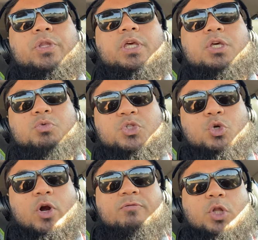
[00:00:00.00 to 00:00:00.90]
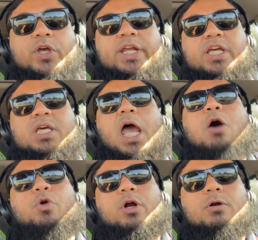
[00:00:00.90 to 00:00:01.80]
he was sort of looking to
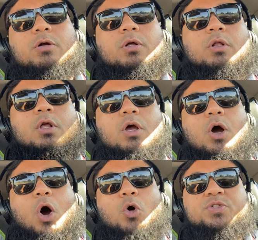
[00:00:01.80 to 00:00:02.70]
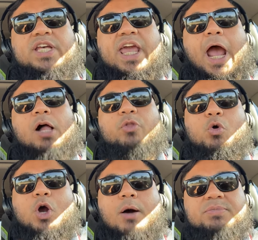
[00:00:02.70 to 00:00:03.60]
counter. Jose
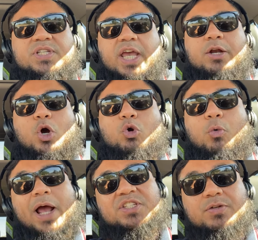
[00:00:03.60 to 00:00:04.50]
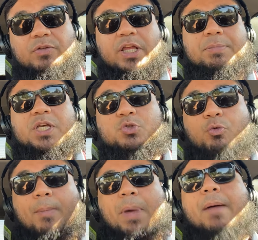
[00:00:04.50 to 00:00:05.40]
Aldo comes in aggressively because
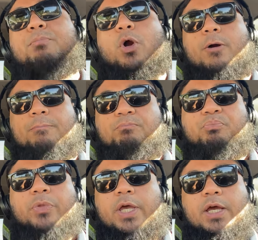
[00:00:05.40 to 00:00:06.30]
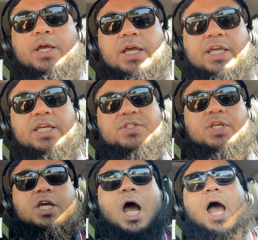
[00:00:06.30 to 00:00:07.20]
remember, he's
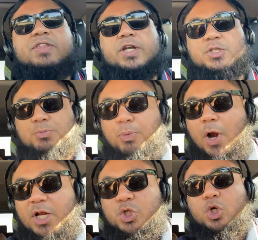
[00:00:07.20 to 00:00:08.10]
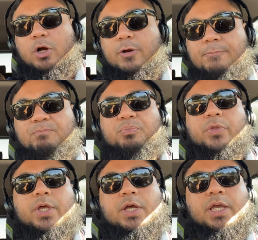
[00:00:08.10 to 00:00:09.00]
the guy that is pressured
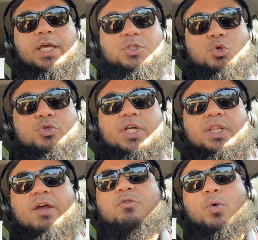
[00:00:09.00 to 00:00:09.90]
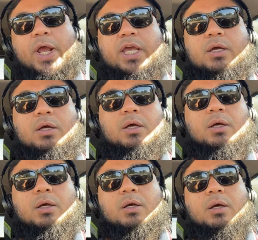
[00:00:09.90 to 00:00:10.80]
into delivering
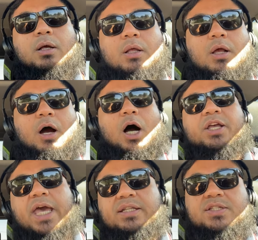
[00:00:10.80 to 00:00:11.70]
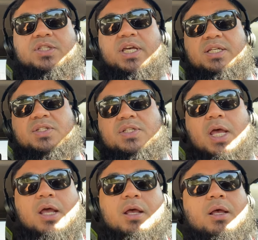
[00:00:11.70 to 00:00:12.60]
against this
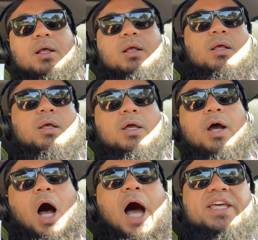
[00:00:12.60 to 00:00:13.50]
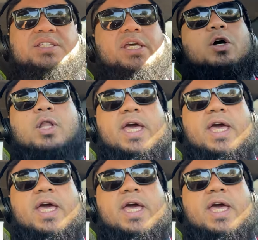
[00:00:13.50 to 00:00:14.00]
ideal